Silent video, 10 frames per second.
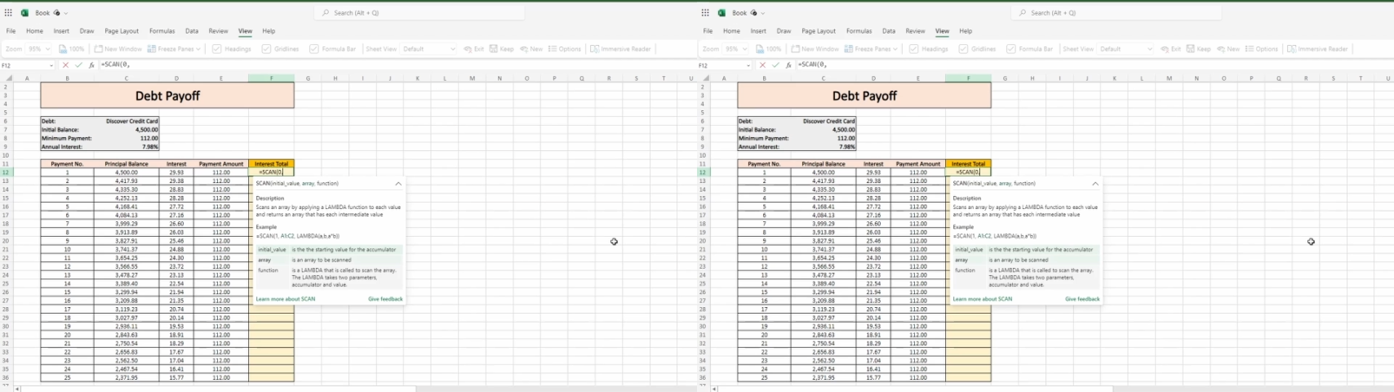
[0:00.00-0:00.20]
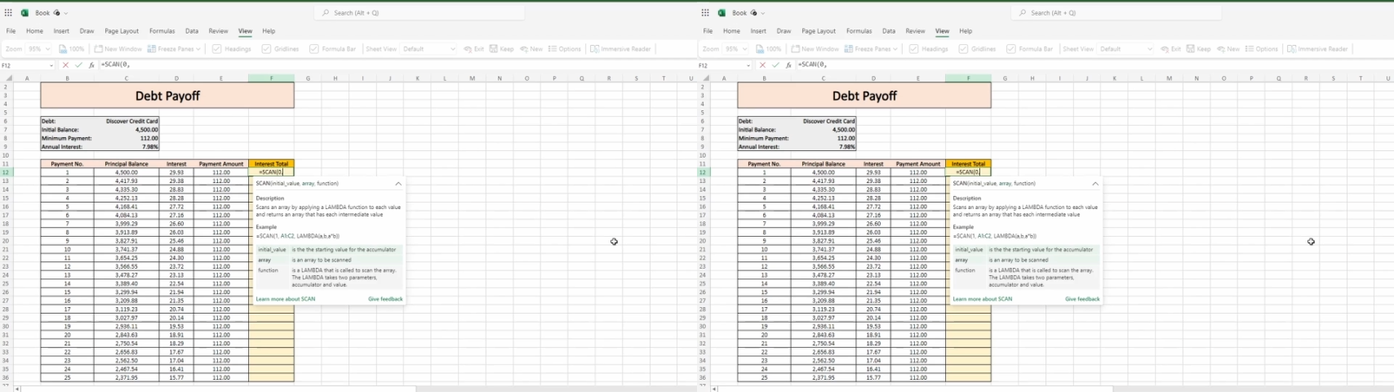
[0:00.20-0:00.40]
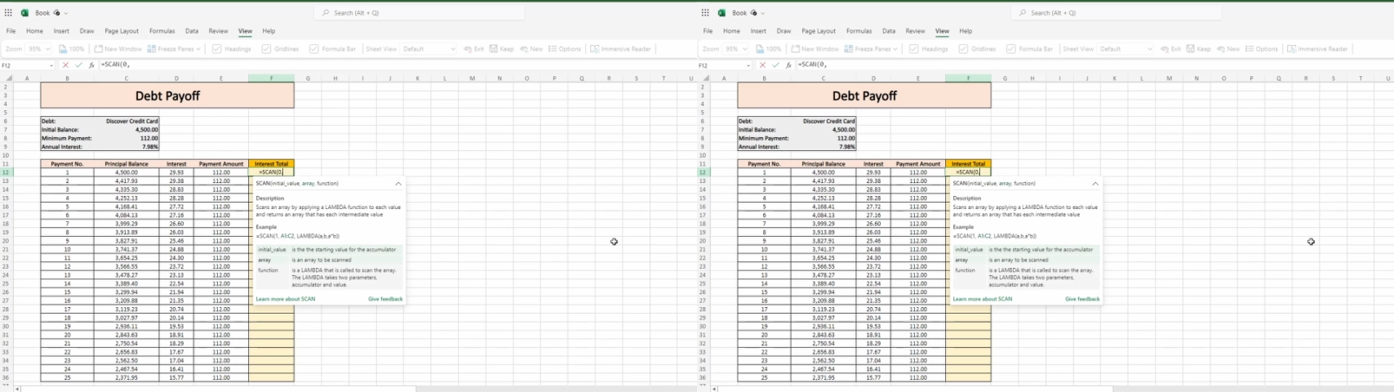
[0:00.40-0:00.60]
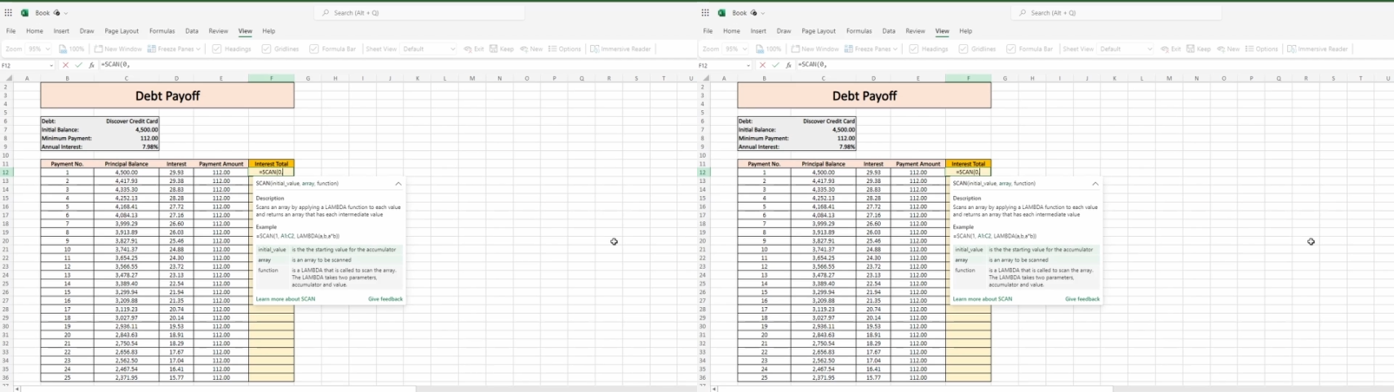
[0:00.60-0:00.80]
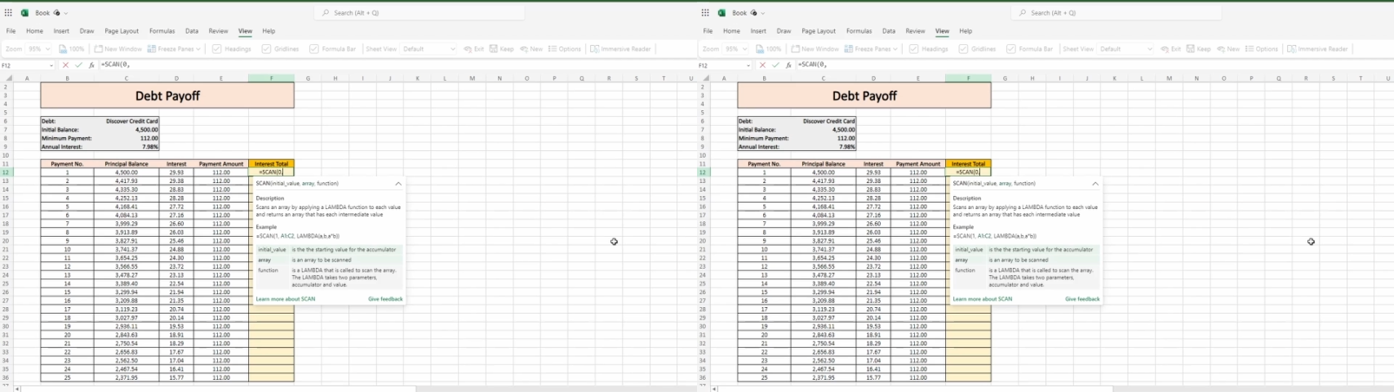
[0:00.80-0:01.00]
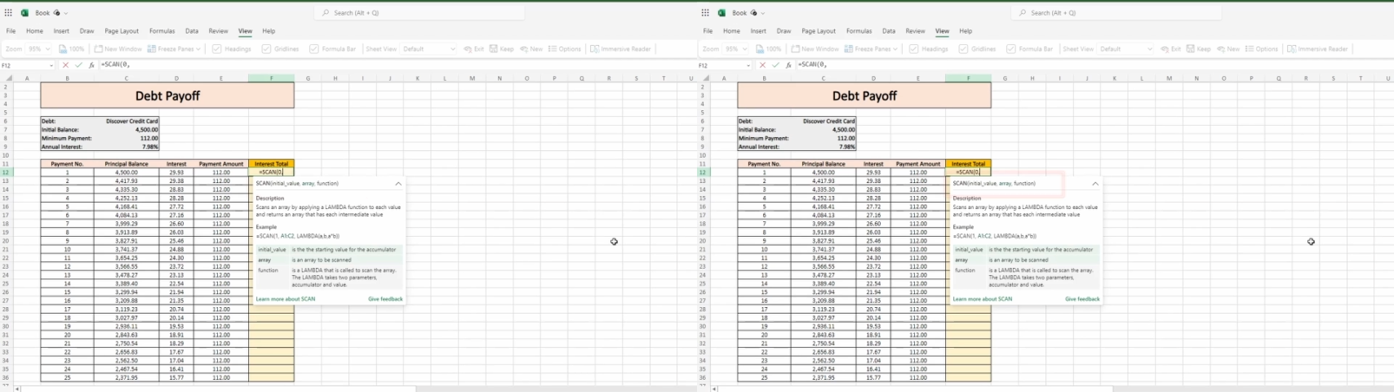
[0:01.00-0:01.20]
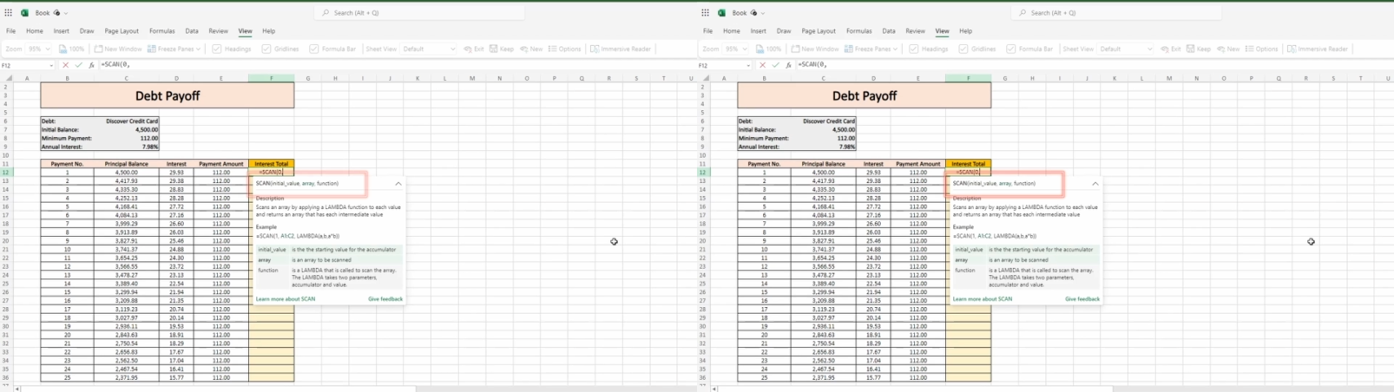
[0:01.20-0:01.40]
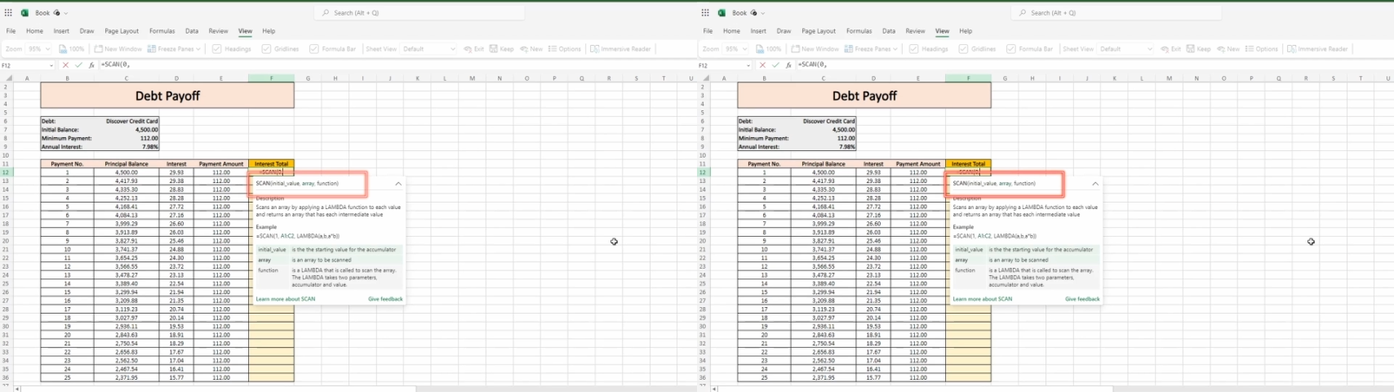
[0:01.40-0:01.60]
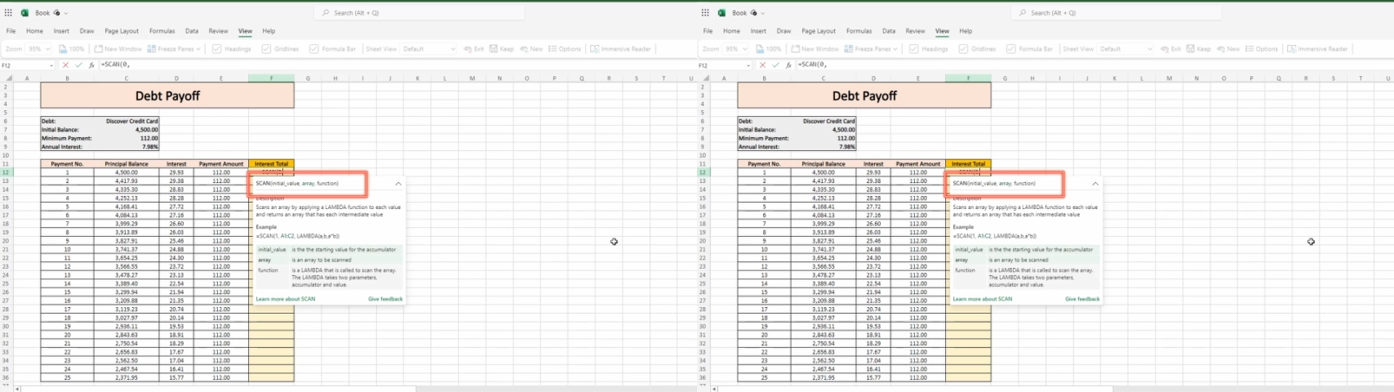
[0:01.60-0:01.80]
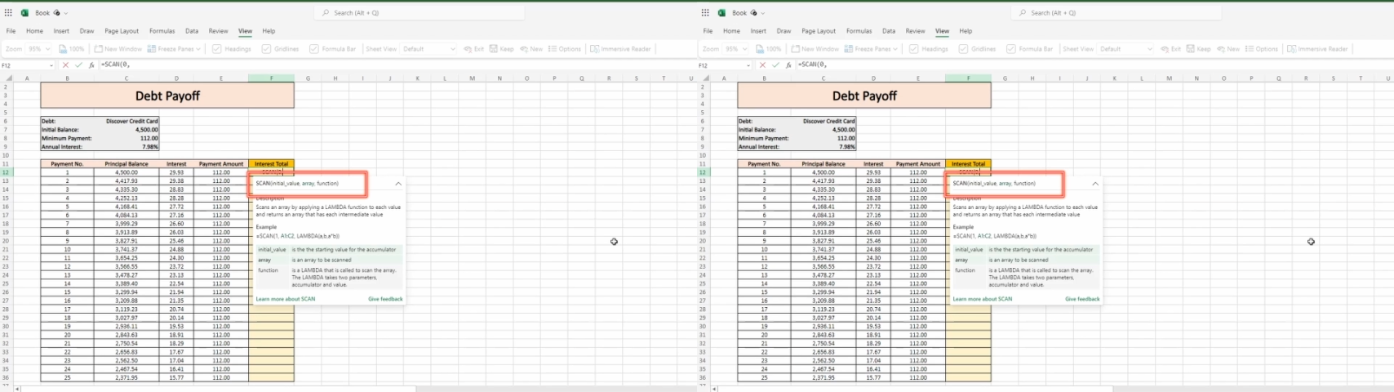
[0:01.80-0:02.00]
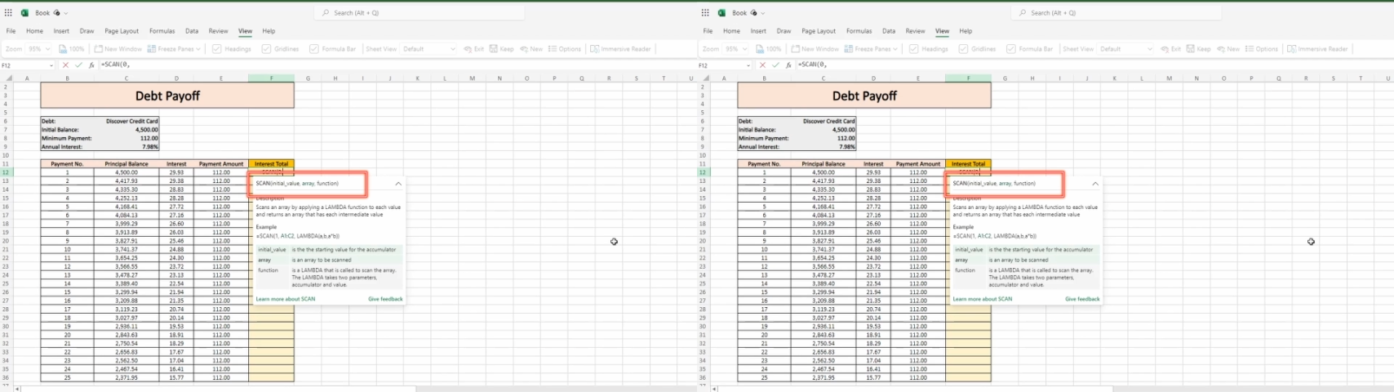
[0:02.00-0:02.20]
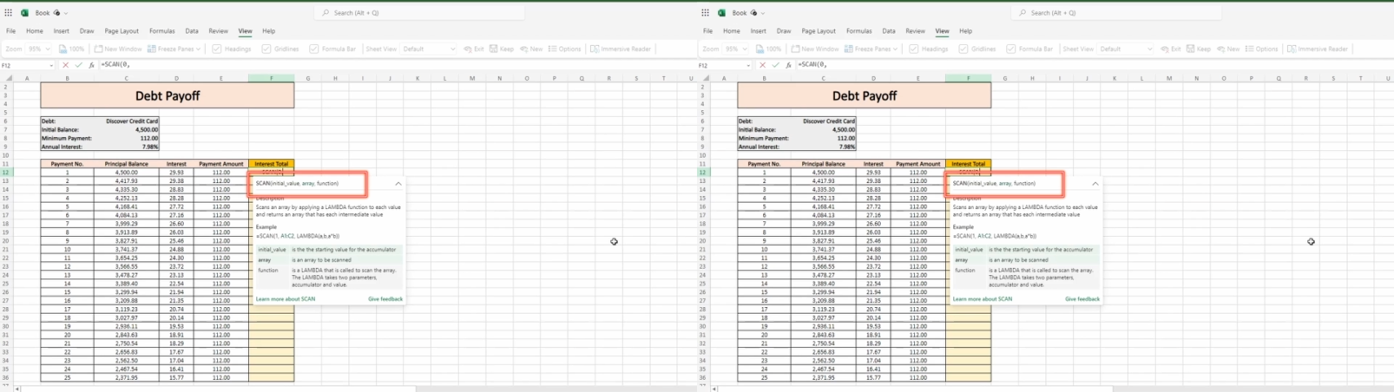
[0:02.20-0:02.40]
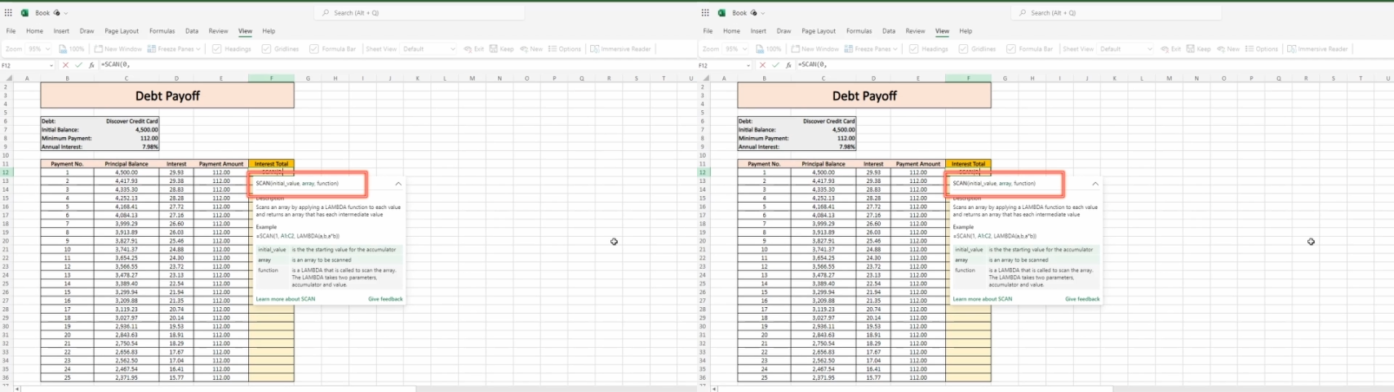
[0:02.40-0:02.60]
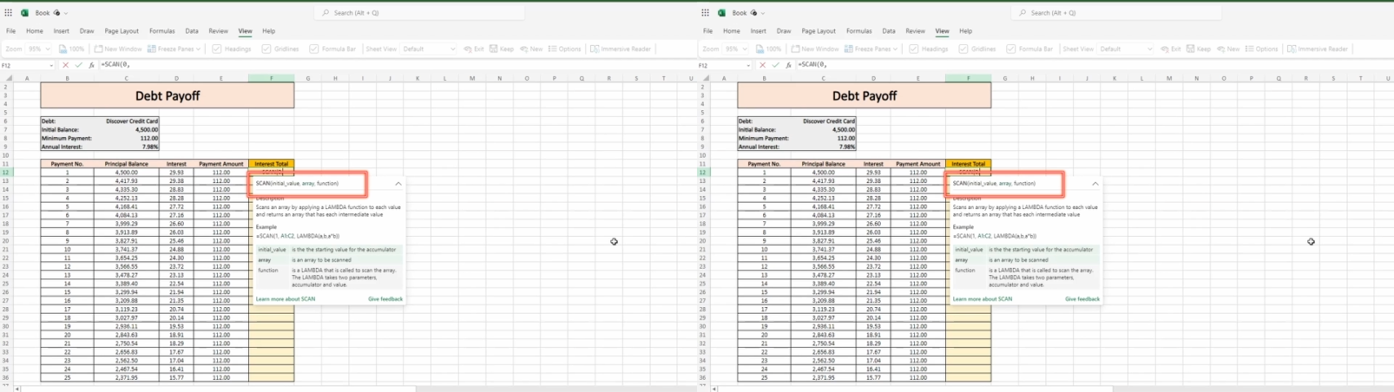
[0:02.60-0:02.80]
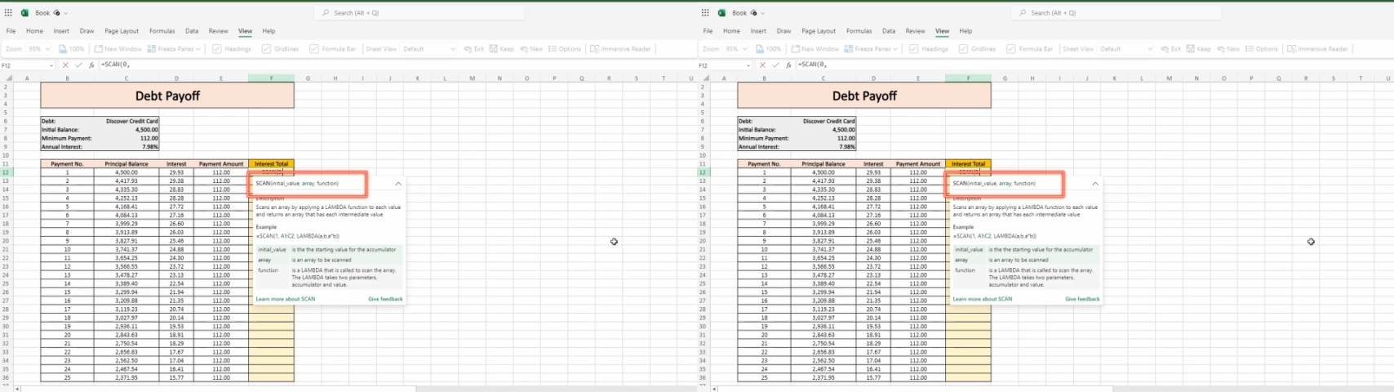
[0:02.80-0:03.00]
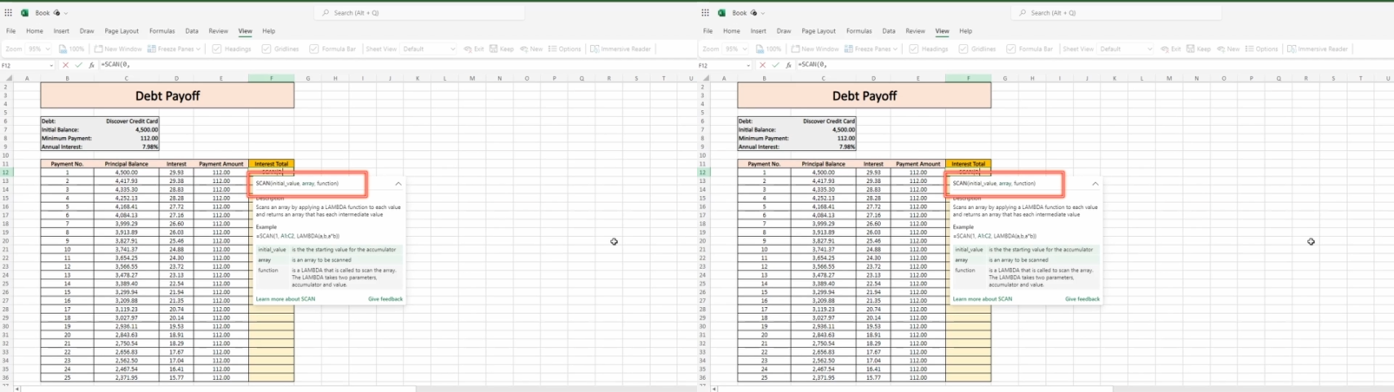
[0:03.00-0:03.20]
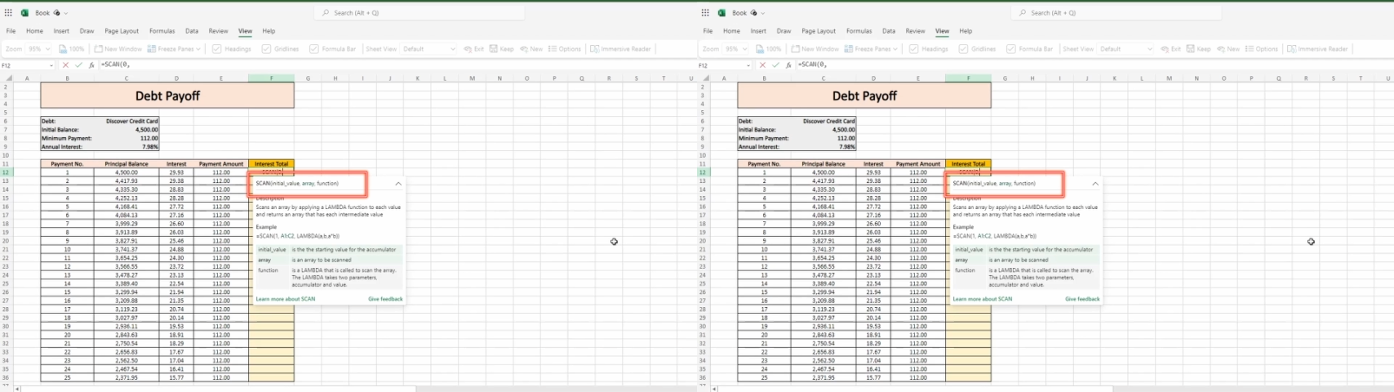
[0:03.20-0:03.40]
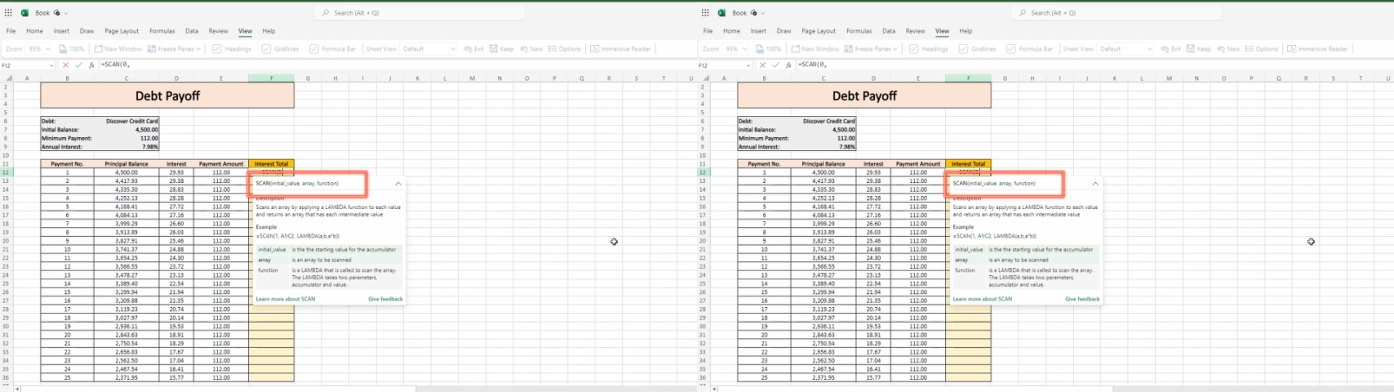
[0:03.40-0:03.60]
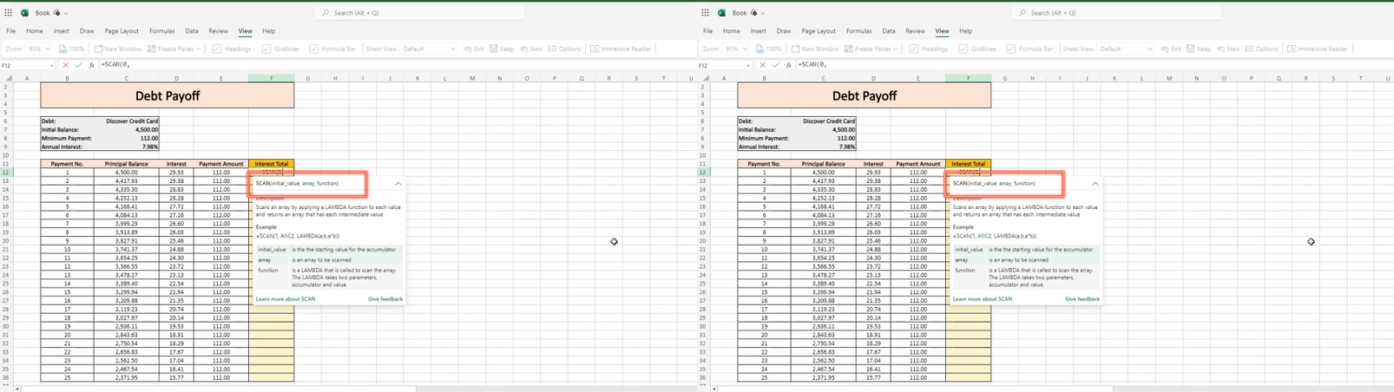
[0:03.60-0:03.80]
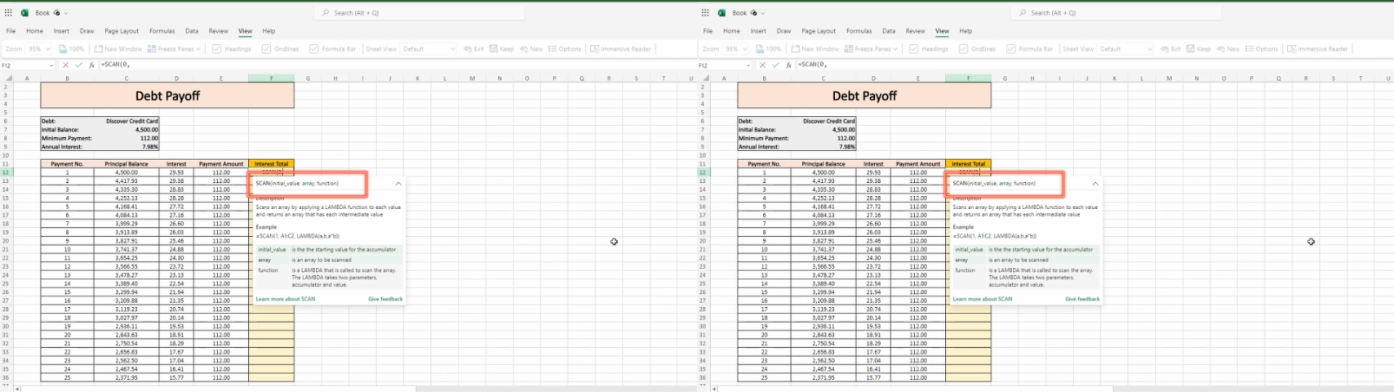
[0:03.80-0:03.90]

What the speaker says: [unreadable: no face in view]